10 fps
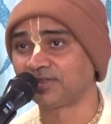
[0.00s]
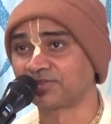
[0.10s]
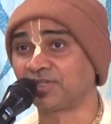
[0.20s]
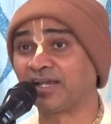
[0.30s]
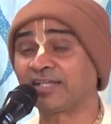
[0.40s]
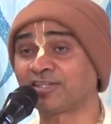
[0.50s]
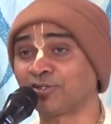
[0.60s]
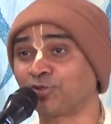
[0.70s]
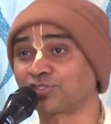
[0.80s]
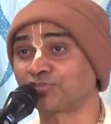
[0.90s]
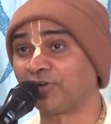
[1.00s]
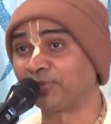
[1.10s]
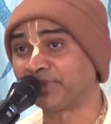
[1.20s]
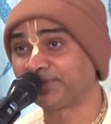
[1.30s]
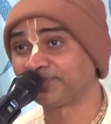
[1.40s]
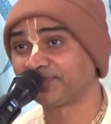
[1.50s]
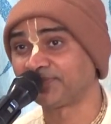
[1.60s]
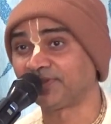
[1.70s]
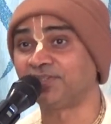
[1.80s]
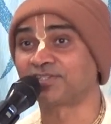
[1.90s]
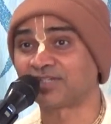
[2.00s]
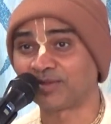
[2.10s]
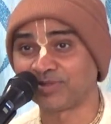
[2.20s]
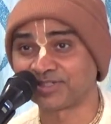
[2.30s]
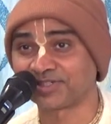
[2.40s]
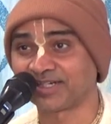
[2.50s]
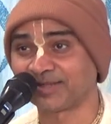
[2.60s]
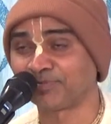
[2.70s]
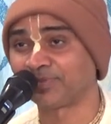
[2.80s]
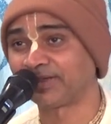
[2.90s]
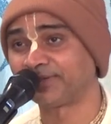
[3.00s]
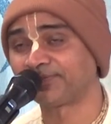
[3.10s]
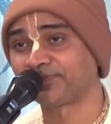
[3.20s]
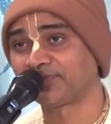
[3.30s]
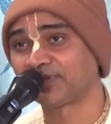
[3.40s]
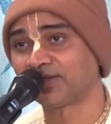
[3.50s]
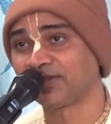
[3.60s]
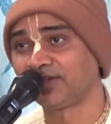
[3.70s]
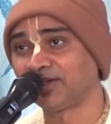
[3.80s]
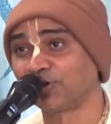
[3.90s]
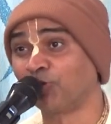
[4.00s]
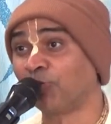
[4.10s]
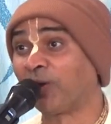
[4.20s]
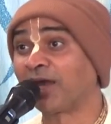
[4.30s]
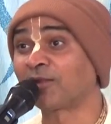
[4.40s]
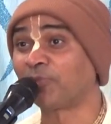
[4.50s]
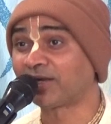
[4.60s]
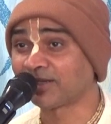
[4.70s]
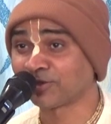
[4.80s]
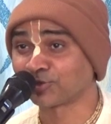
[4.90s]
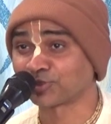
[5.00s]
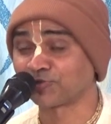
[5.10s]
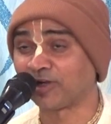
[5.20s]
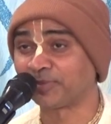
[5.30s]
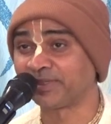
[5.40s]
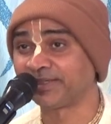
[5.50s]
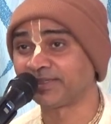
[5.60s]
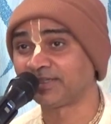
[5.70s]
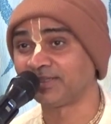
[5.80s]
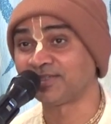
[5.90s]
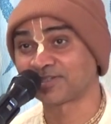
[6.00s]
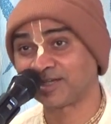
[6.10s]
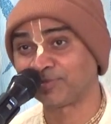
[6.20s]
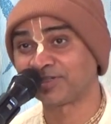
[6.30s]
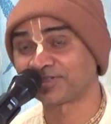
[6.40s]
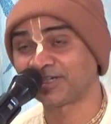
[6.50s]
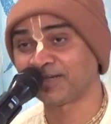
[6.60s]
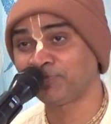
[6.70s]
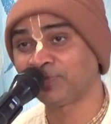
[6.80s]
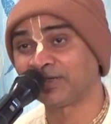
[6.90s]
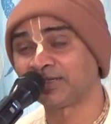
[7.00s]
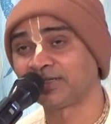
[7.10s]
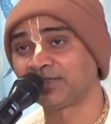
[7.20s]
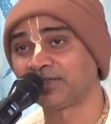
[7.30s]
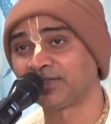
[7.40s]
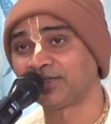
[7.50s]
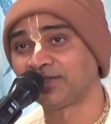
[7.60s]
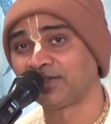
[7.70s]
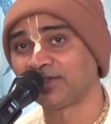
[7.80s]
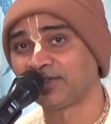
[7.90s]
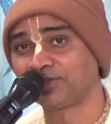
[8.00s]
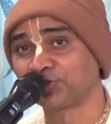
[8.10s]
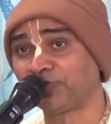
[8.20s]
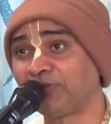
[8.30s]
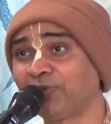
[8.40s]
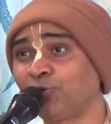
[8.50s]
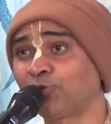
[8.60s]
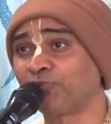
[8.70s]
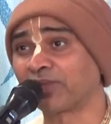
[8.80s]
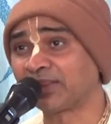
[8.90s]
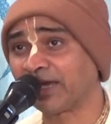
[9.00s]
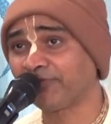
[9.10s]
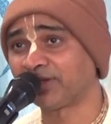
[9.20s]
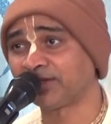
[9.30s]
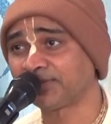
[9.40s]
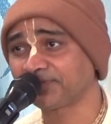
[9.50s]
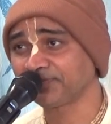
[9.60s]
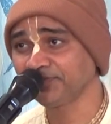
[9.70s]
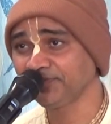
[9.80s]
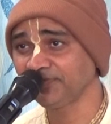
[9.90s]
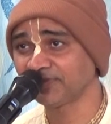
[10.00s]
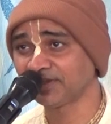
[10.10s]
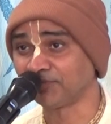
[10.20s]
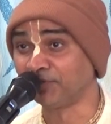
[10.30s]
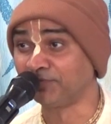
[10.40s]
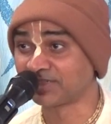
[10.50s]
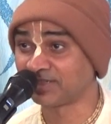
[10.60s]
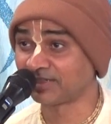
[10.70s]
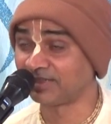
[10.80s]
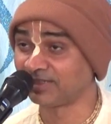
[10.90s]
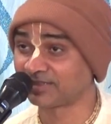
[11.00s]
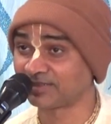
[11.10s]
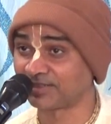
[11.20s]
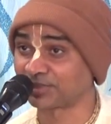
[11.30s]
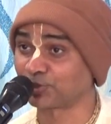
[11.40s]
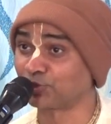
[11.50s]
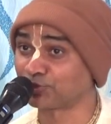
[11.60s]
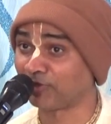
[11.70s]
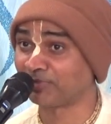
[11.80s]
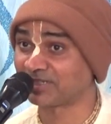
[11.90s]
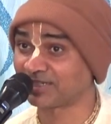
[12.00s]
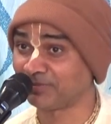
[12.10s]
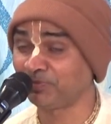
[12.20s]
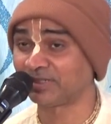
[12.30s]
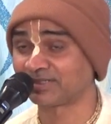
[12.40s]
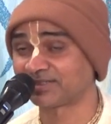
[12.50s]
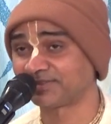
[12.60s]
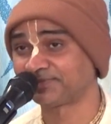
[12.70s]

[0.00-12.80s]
Sanatan Goswami, he established a temple. Gopal Bhatta Goswami, he established a temple. So when we go to Vrindavan, we visit these 6 Goswamis' temples.